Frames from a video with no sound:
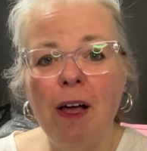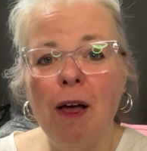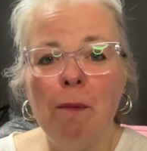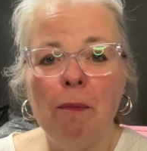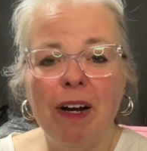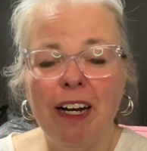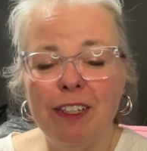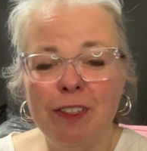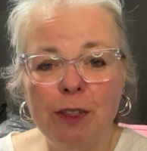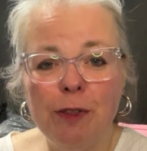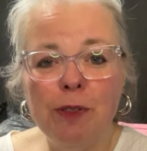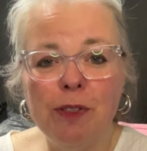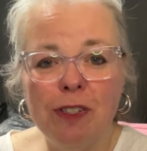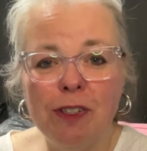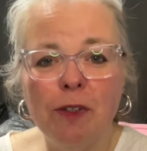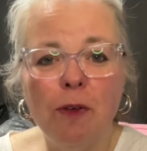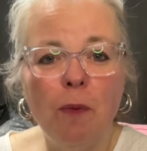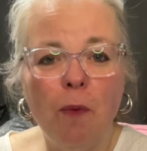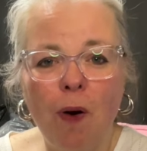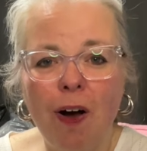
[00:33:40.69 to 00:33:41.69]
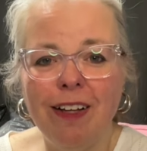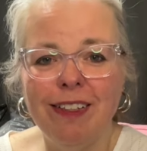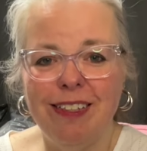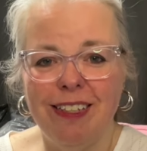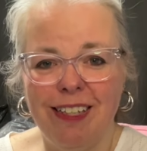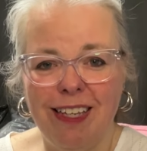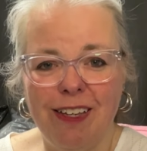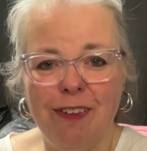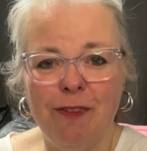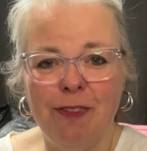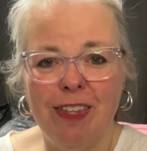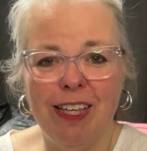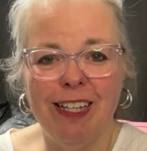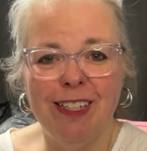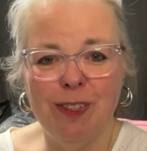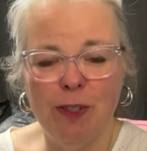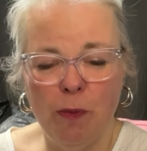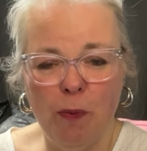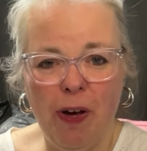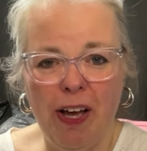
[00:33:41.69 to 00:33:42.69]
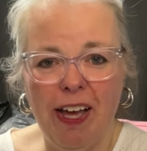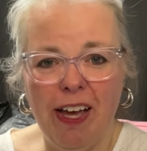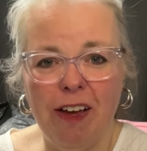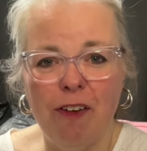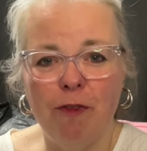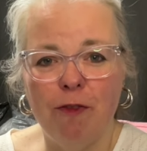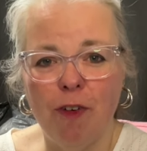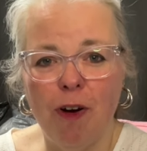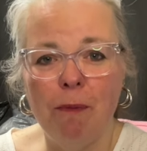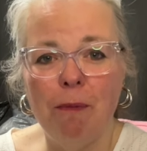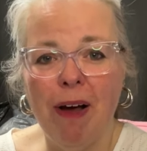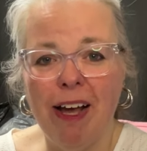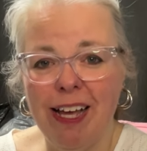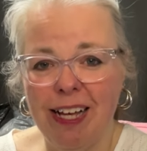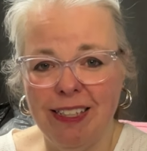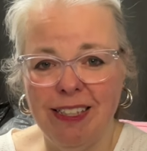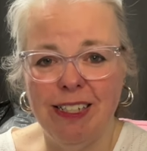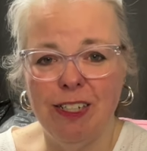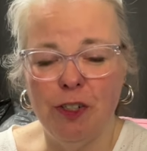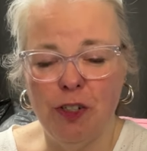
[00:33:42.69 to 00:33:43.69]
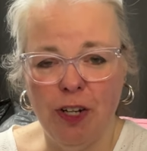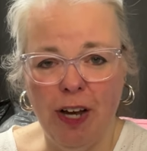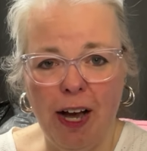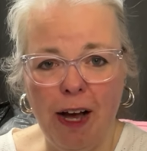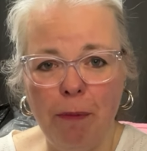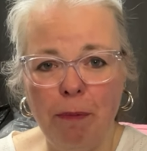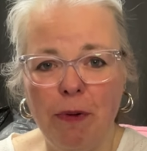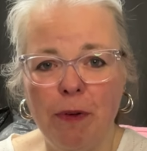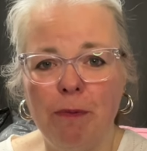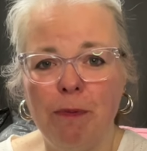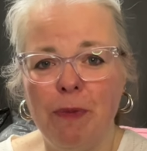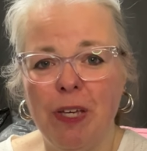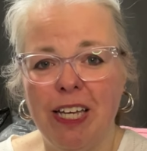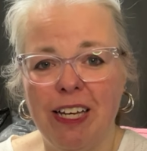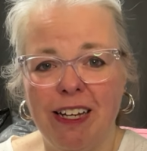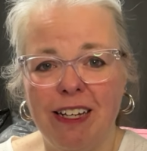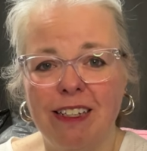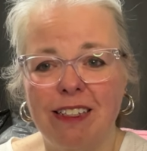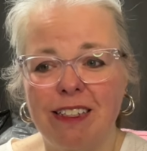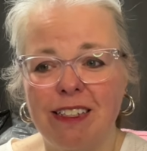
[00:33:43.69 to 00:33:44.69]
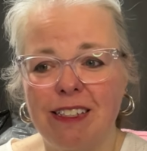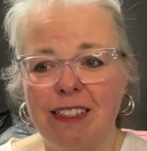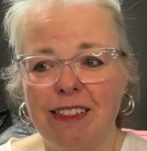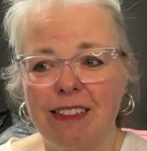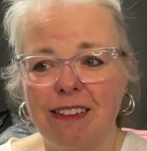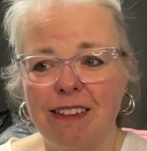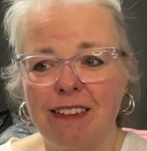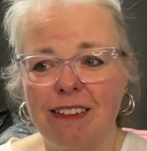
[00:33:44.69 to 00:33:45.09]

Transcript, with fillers: but I do still want to give things away from my Etsy shop because